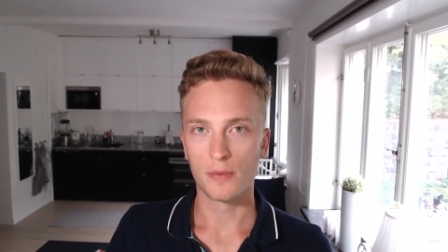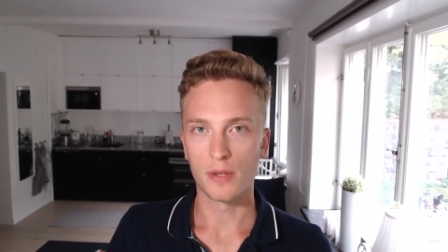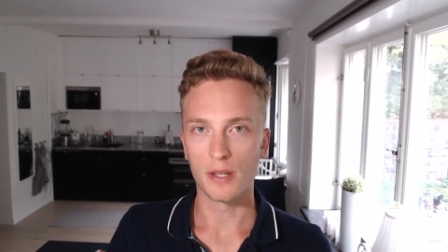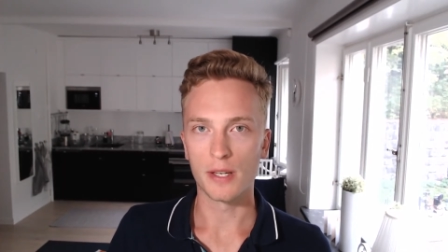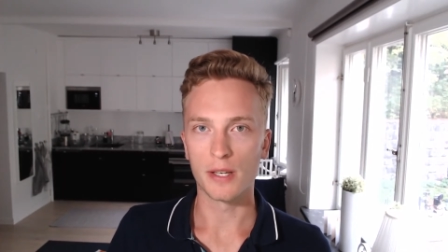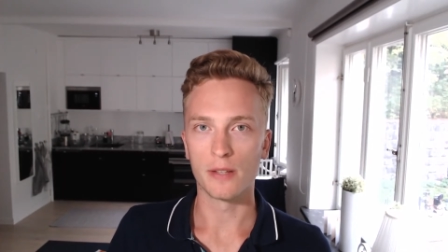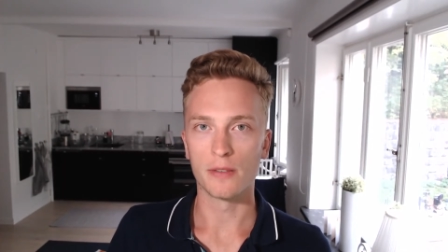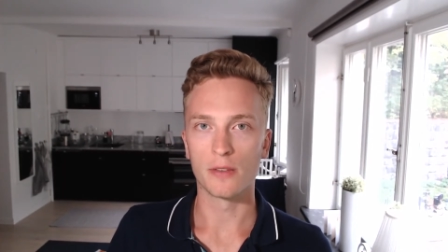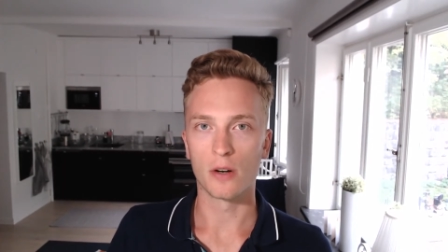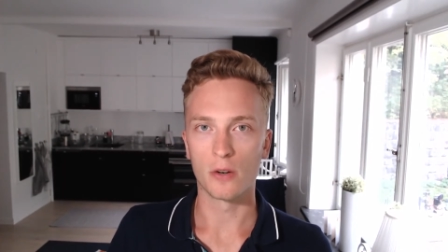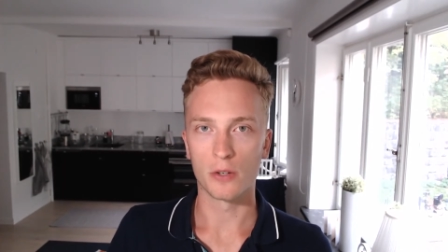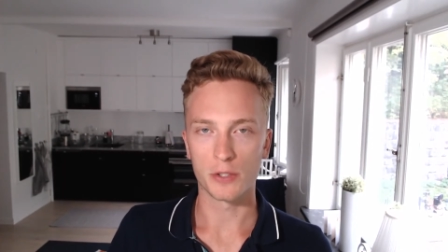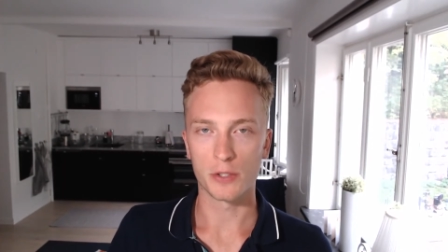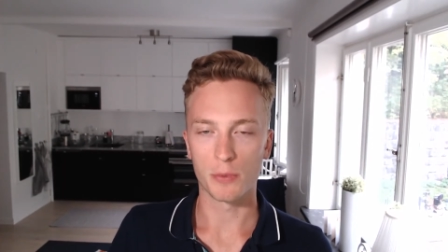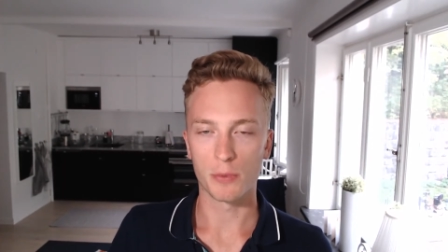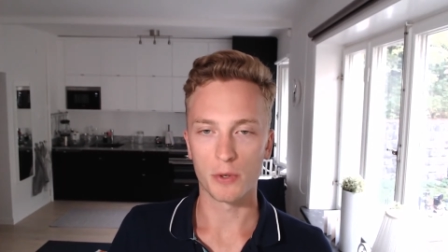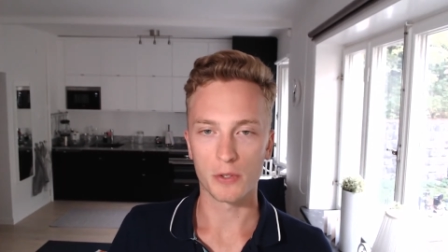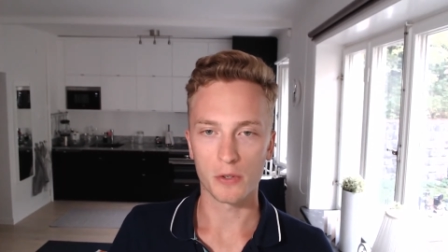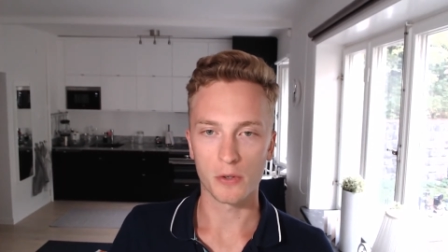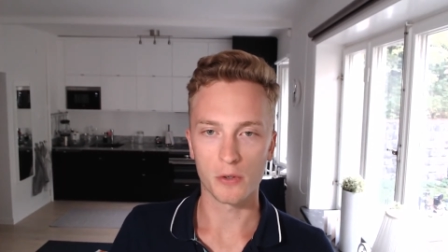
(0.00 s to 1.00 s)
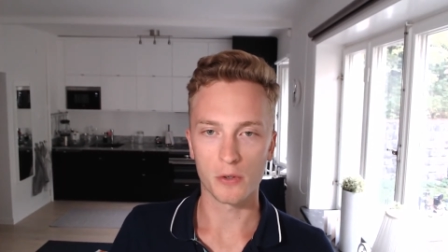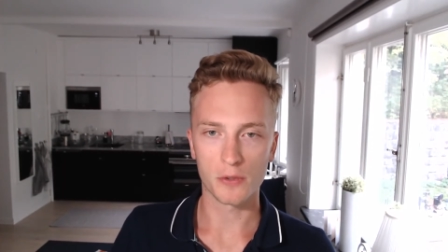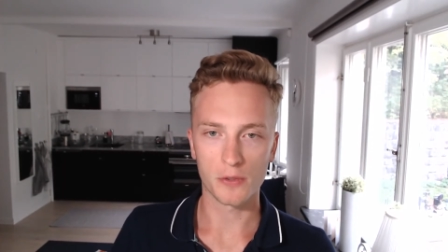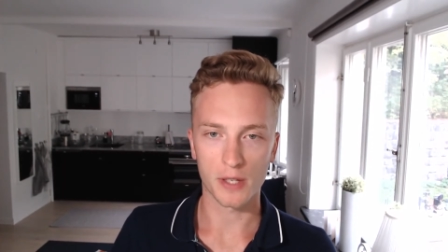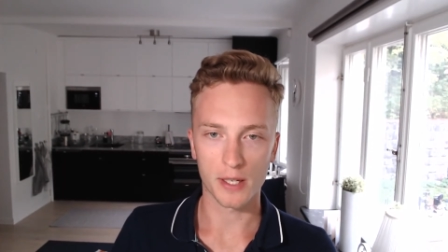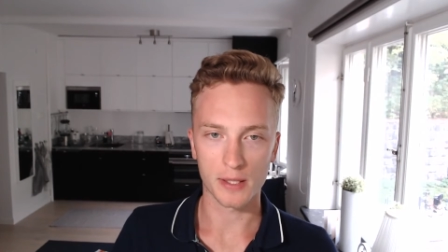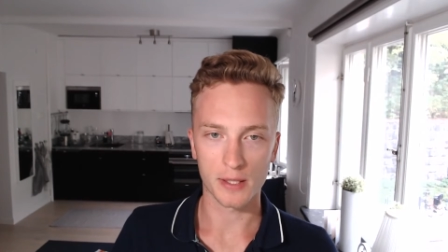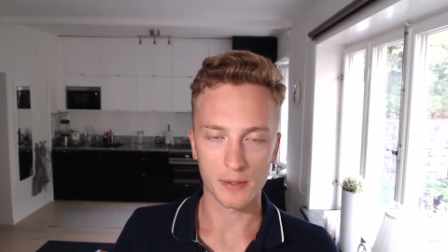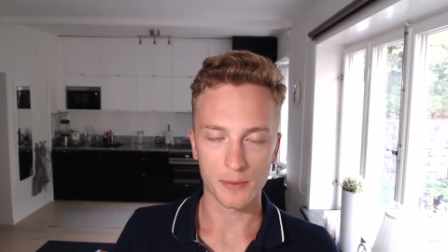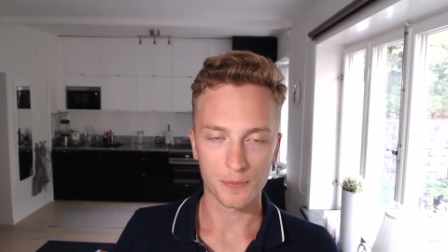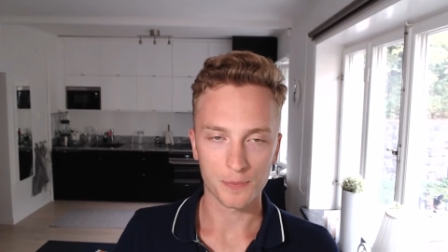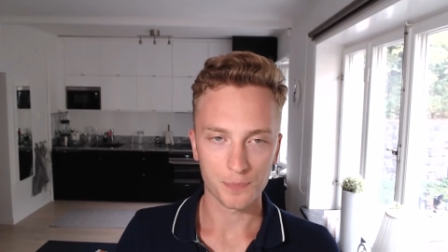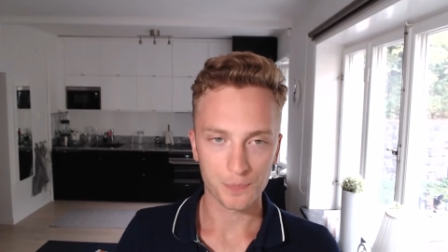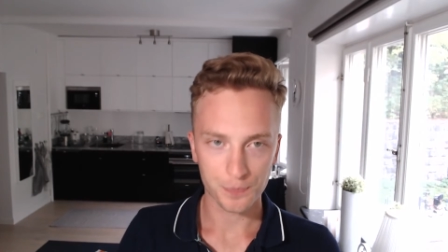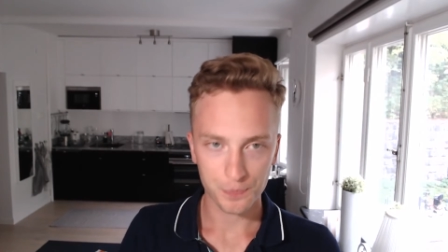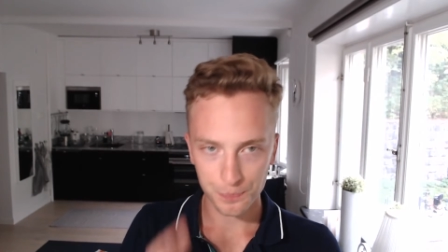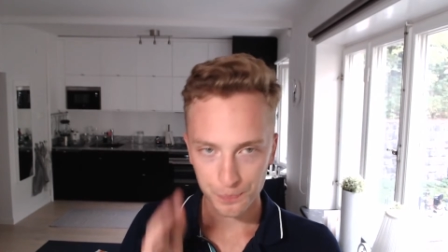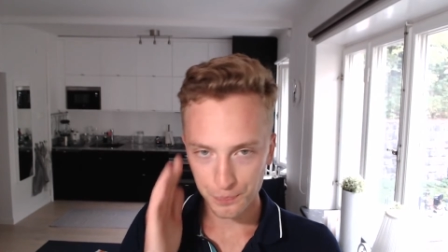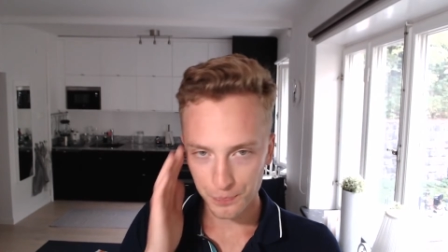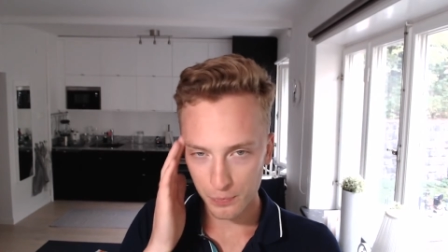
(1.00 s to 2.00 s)
in our smart contract.
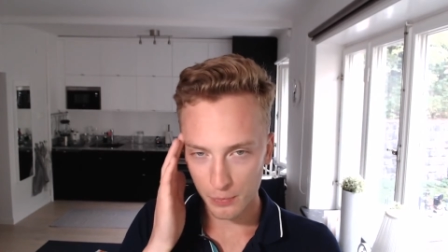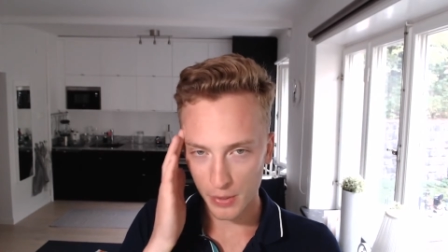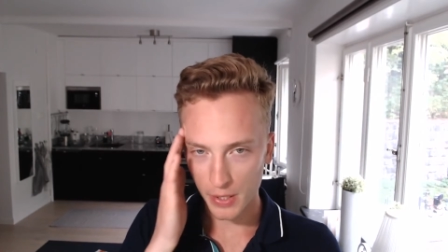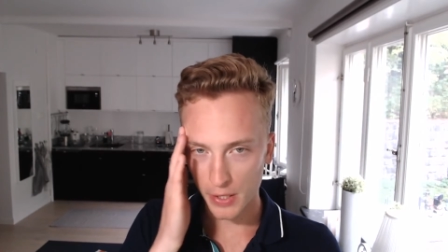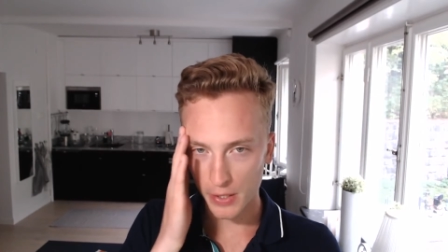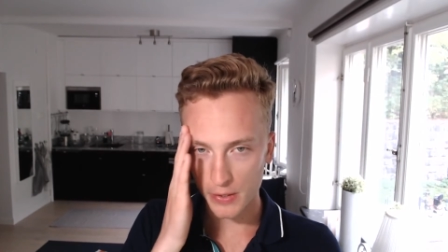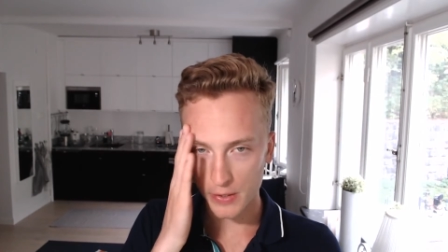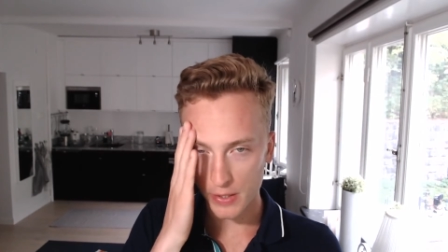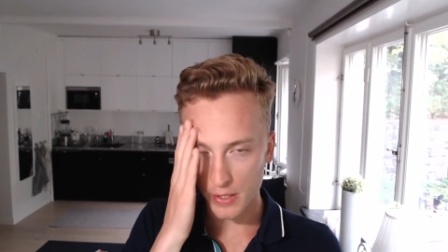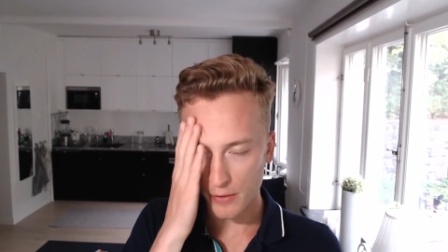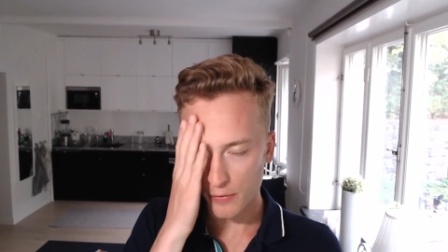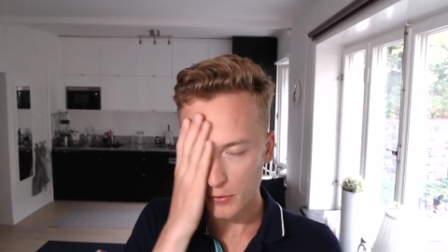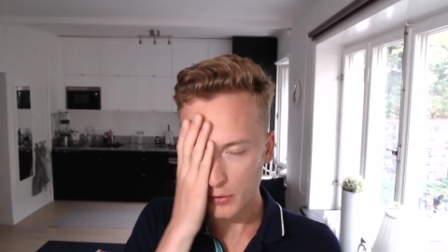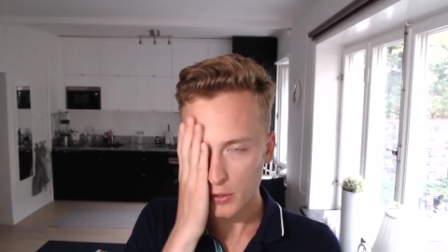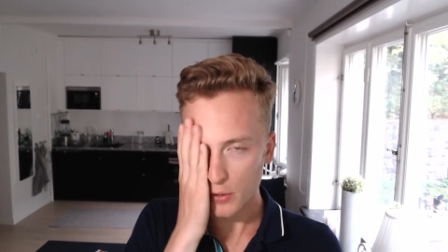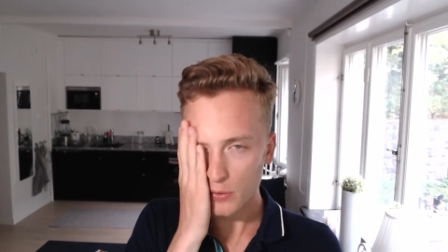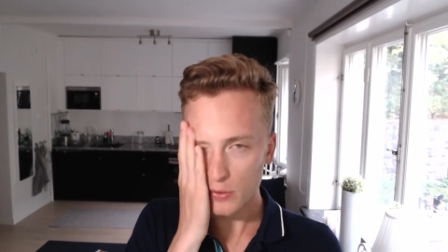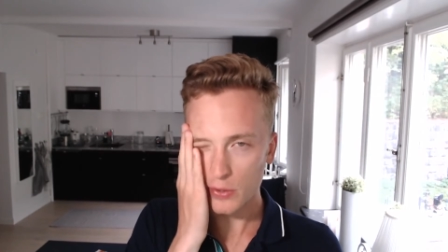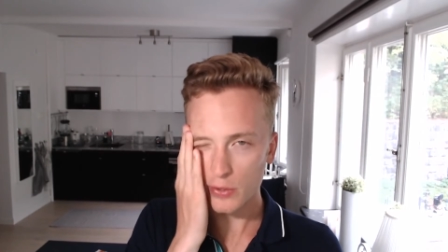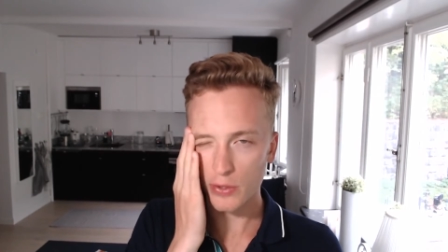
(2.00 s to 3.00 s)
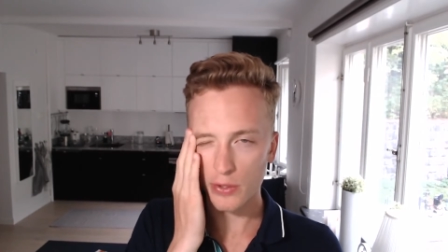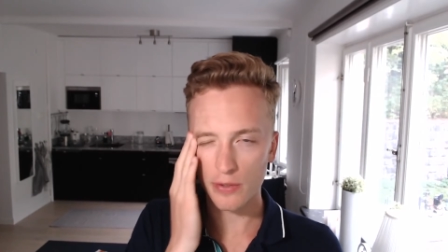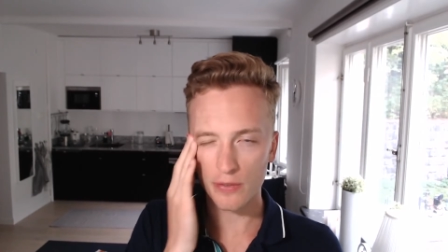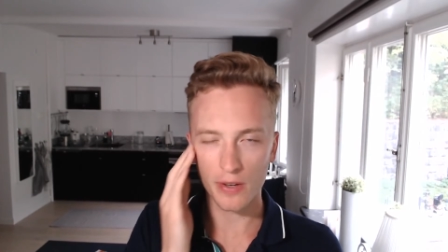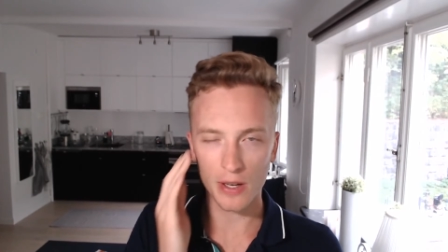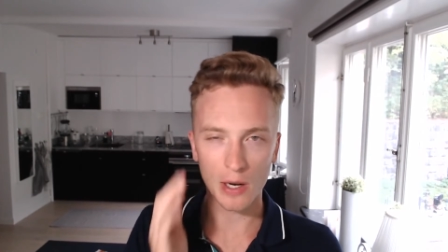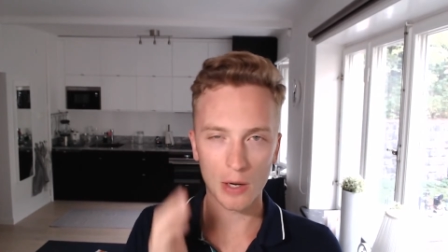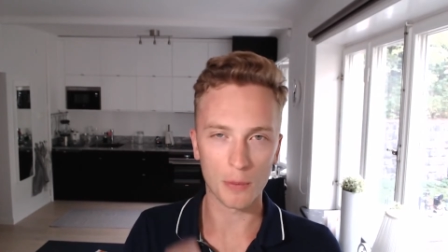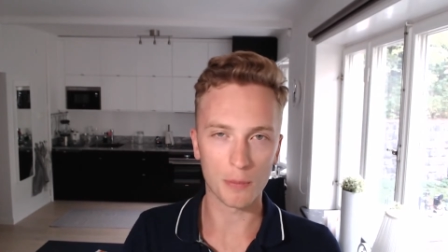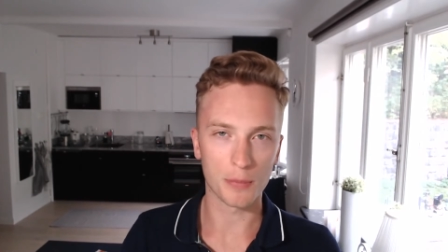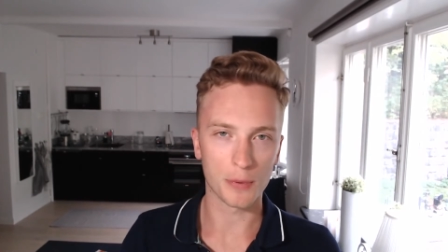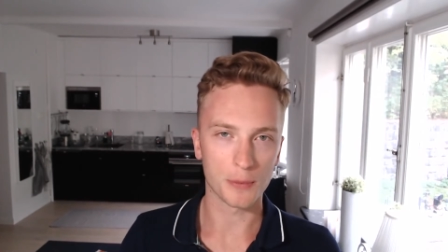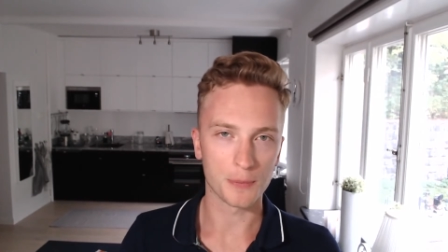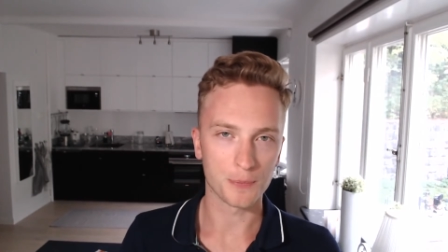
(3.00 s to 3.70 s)
Because if we're going to develop